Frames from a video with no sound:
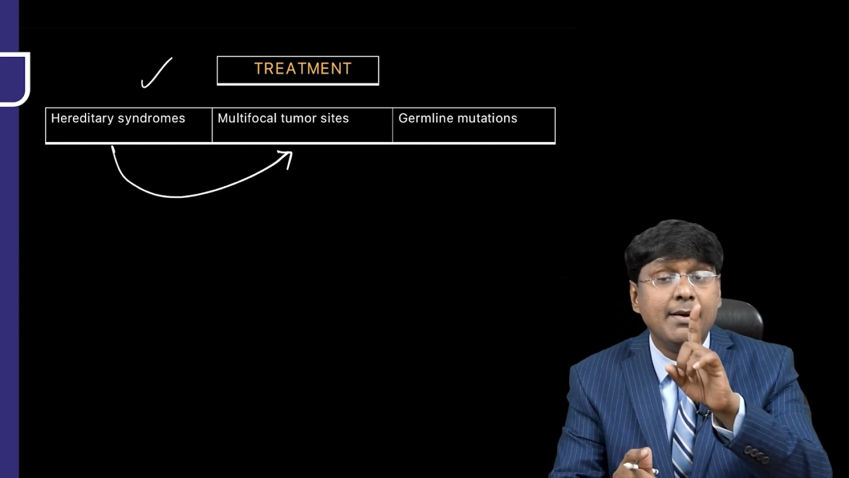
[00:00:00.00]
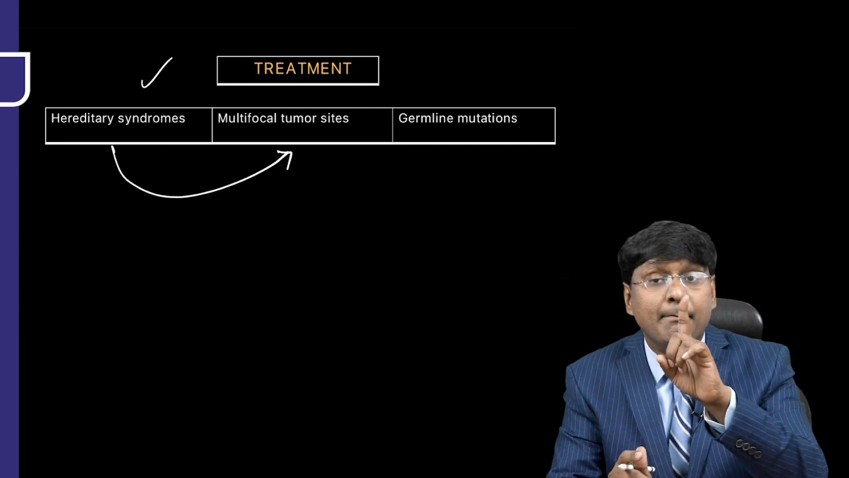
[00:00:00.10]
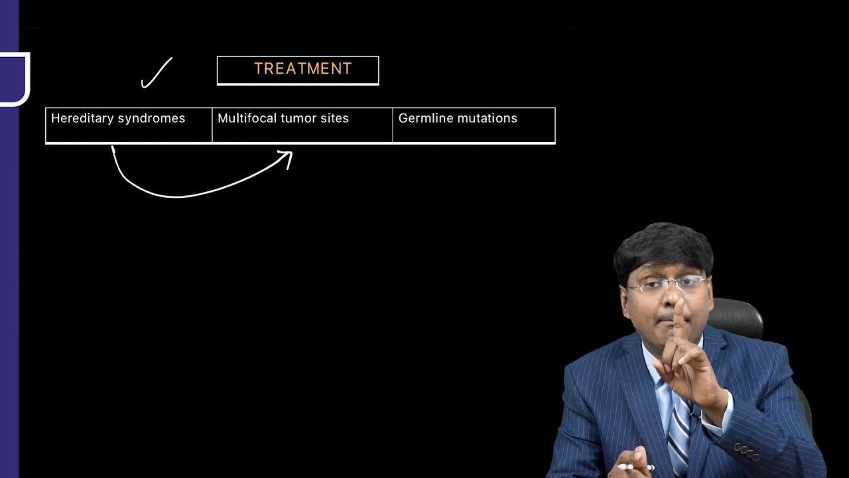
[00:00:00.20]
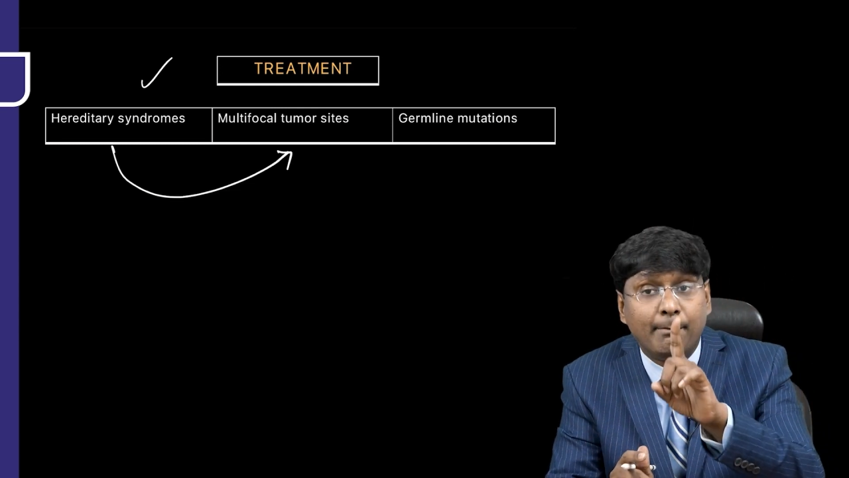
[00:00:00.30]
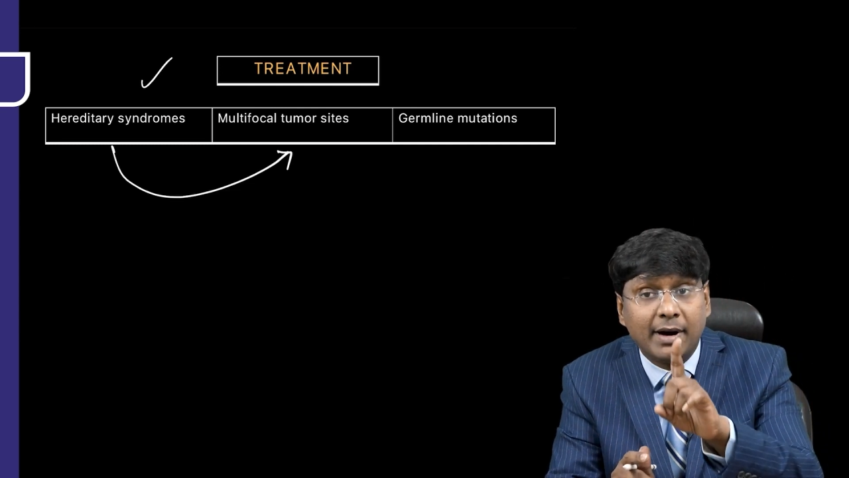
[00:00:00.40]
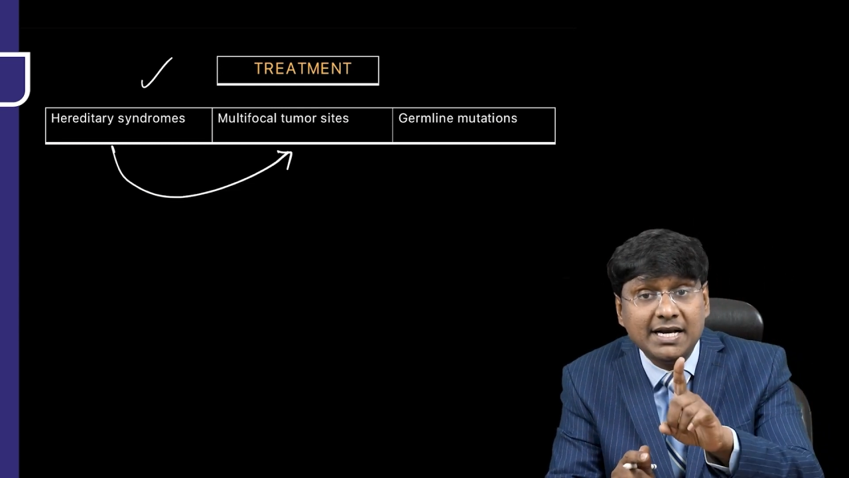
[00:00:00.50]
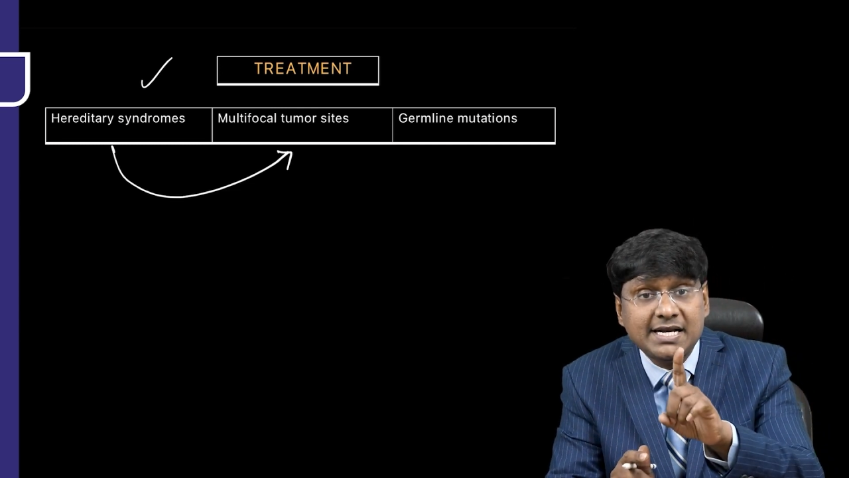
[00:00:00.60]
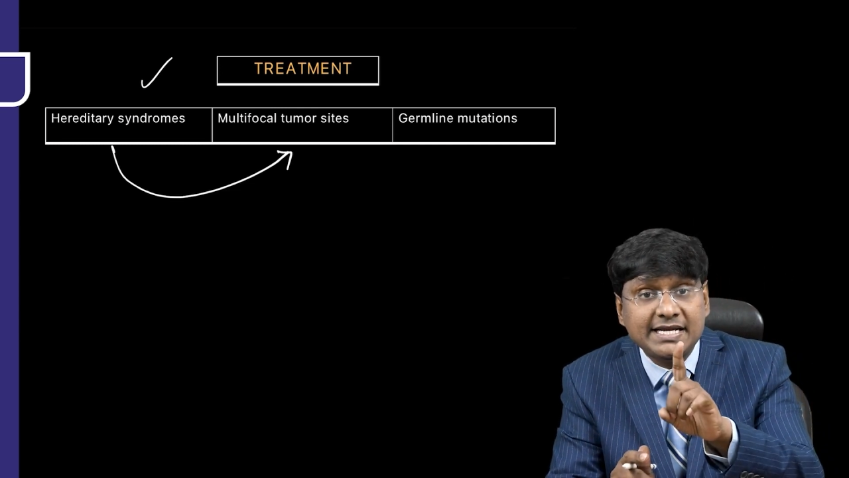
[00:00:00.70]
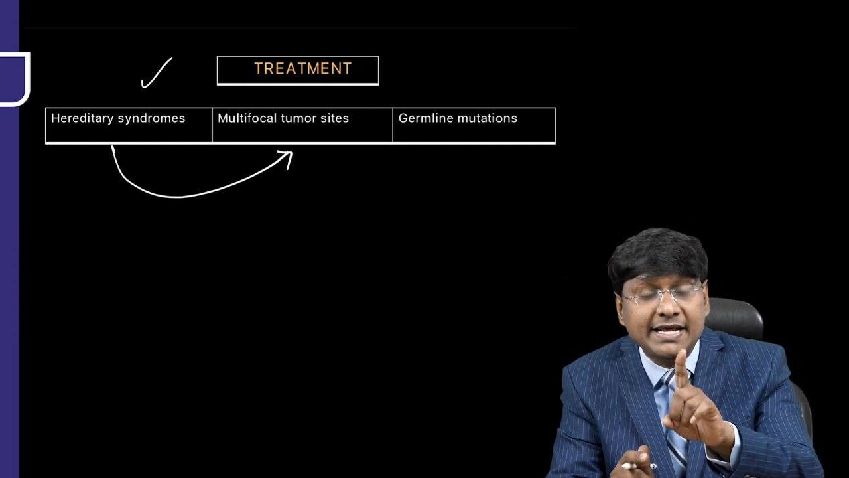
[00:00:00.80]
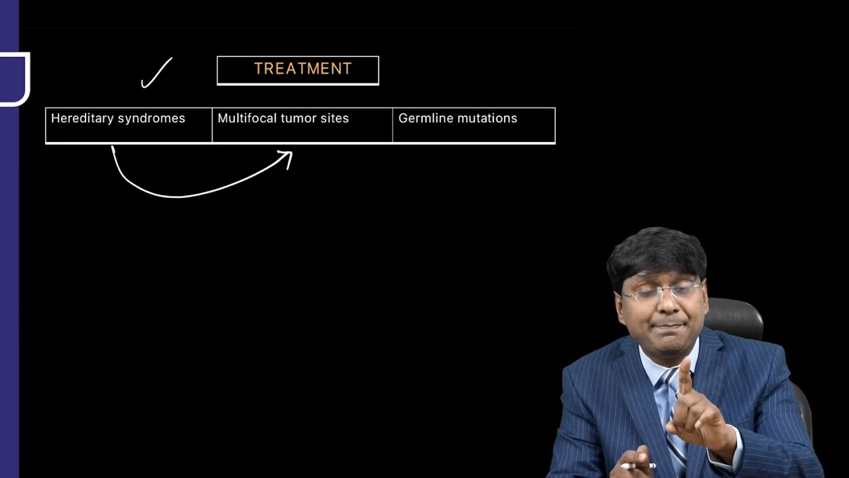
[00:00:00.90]

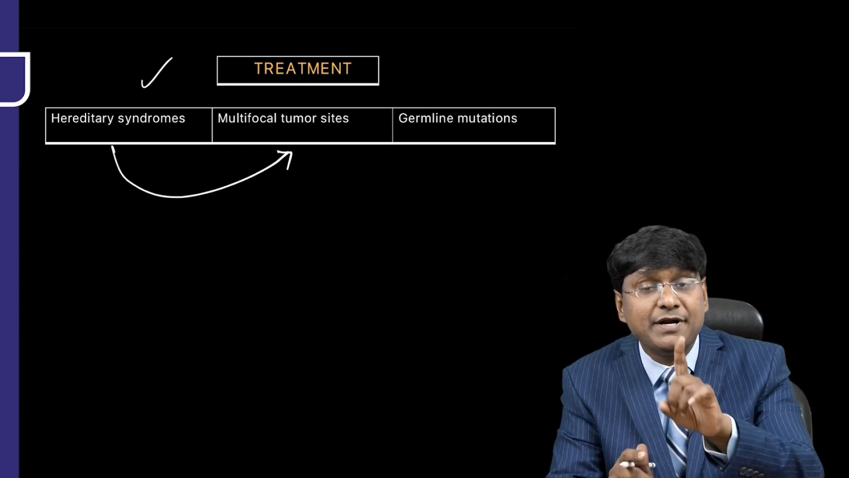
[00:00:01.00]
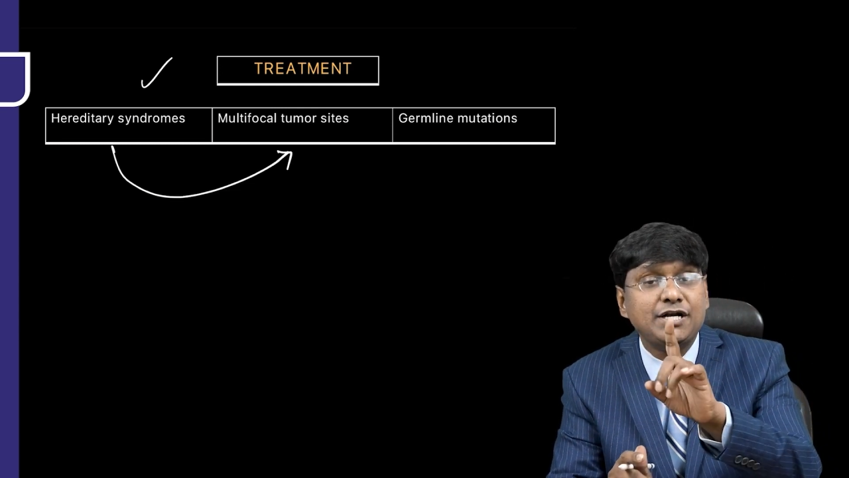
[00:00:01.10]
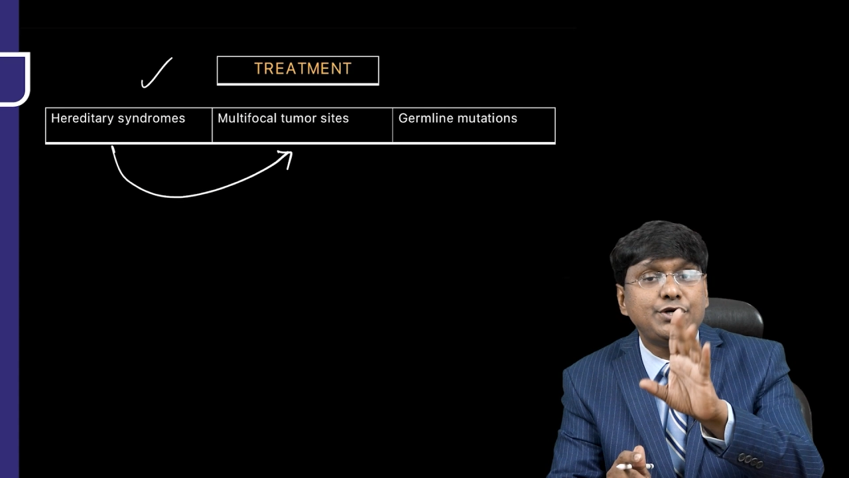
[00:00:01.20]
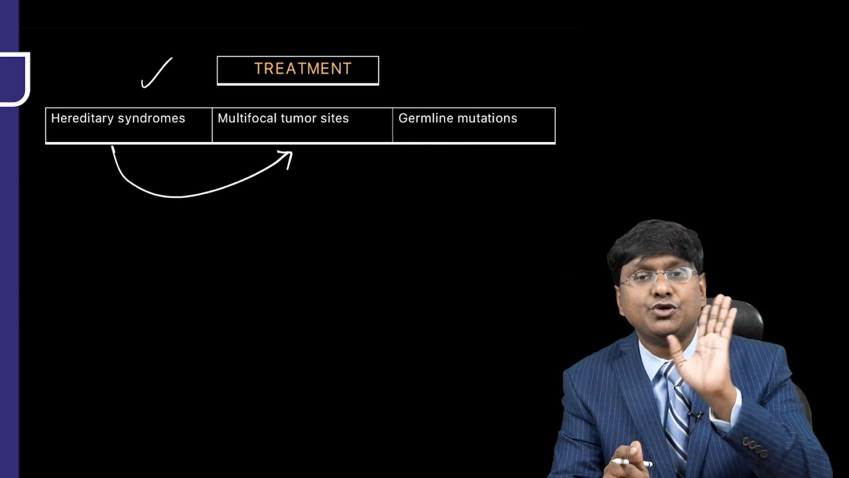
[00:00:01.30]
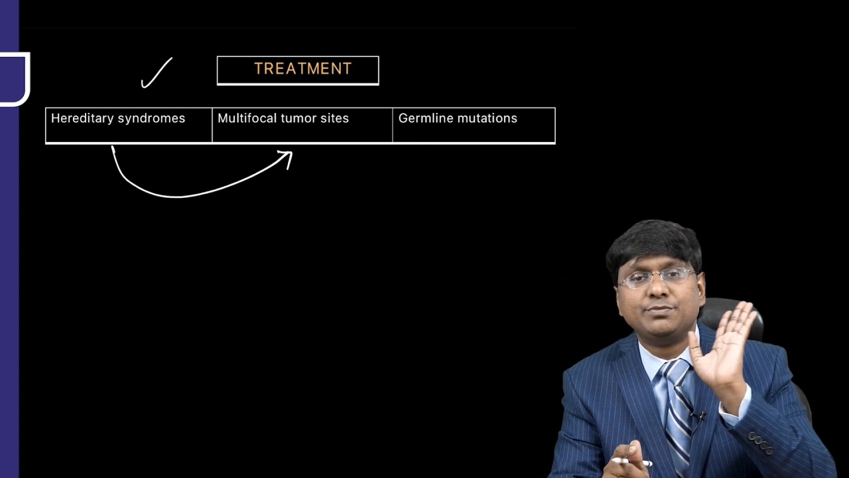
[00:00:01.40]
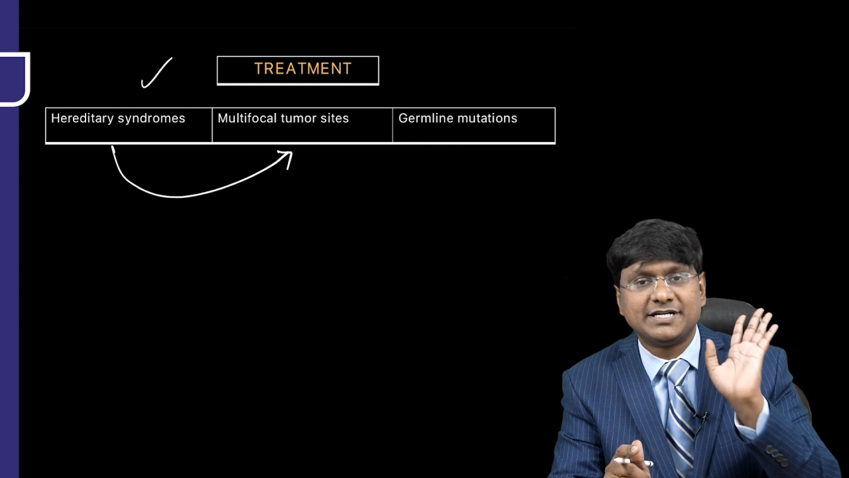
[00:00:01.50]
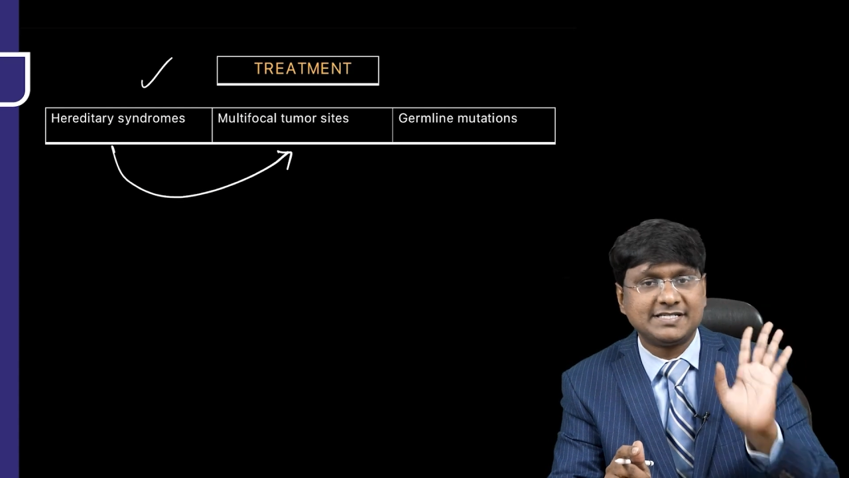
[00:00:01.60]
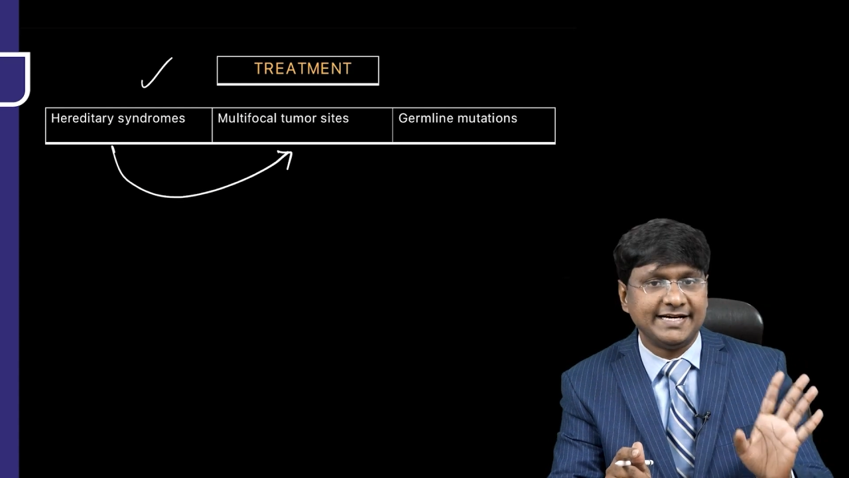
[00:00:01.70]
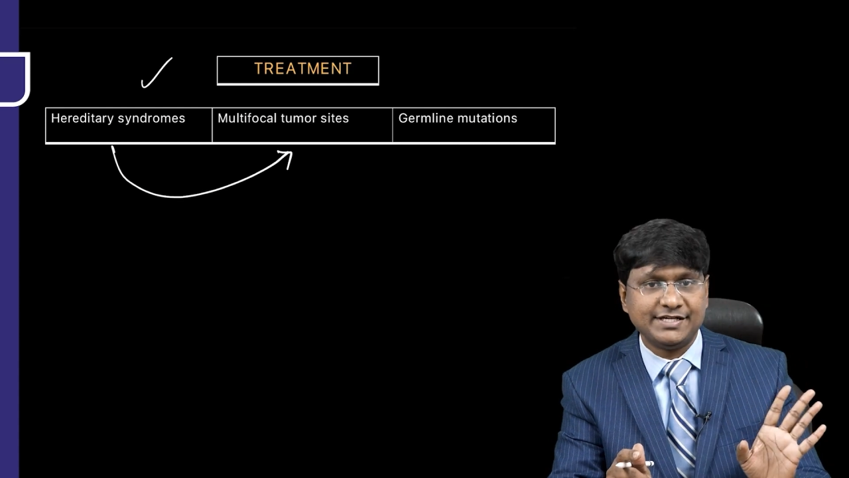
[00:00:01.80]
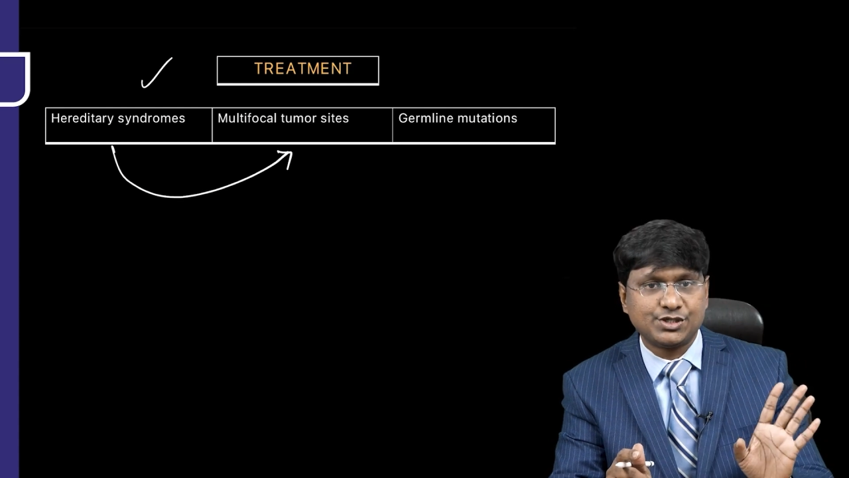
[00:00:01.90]
multiple tumor
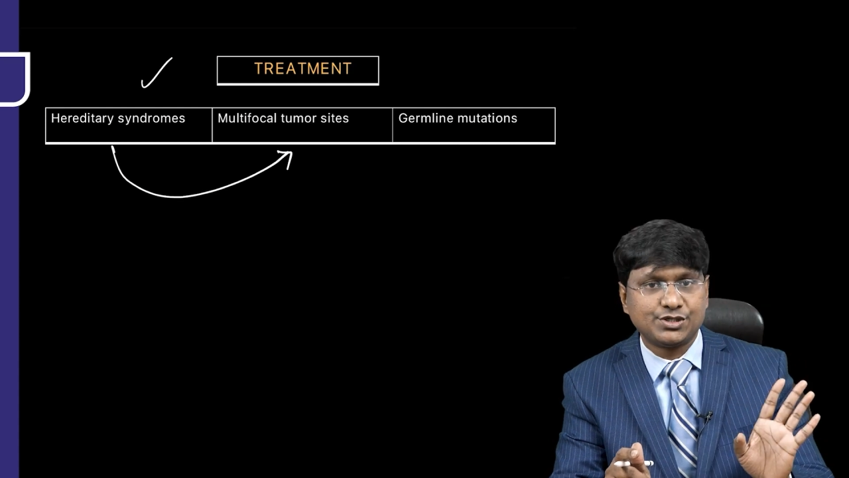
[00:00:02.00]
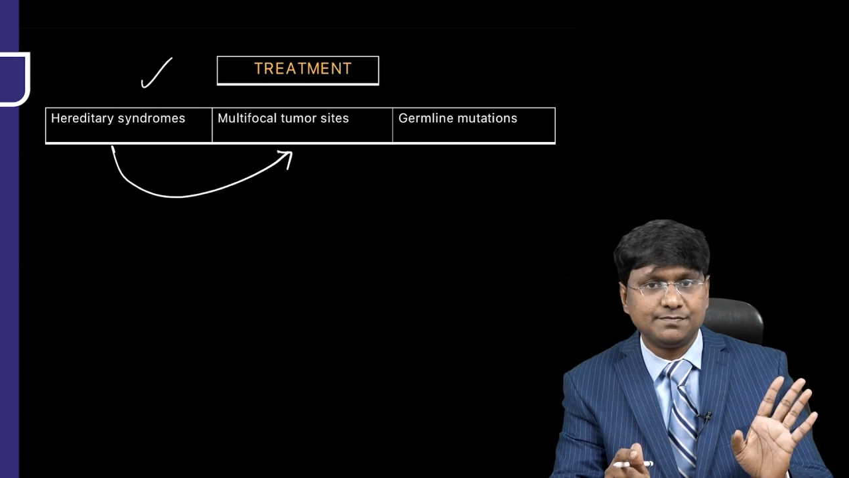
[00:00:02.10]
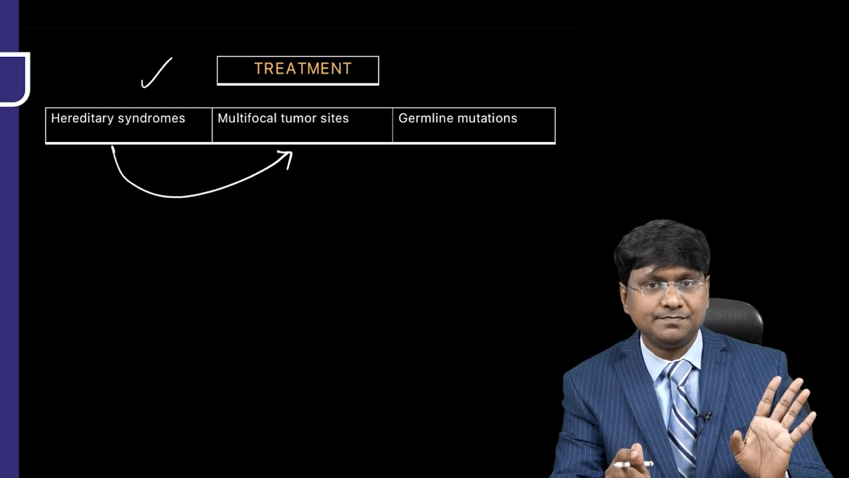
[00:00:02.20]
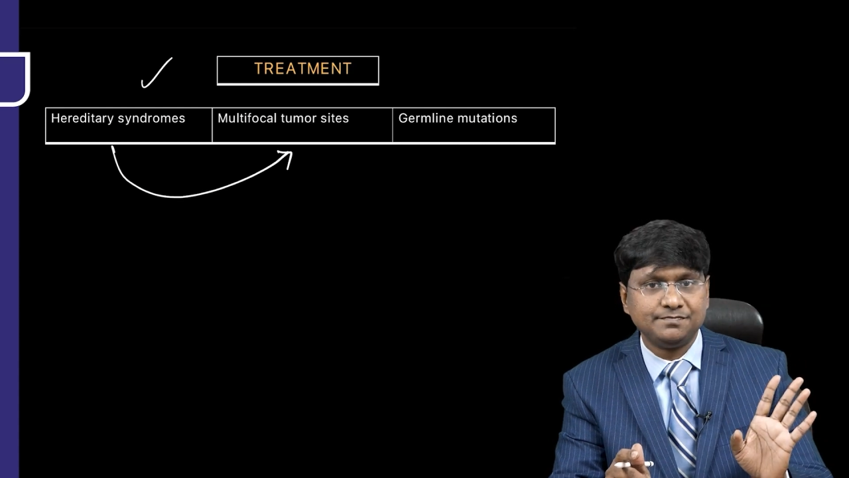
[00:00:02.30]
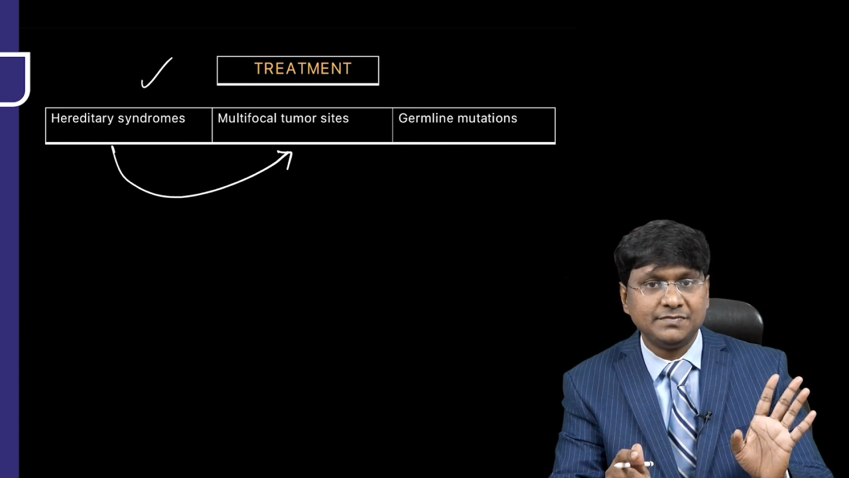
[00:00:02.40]
sites.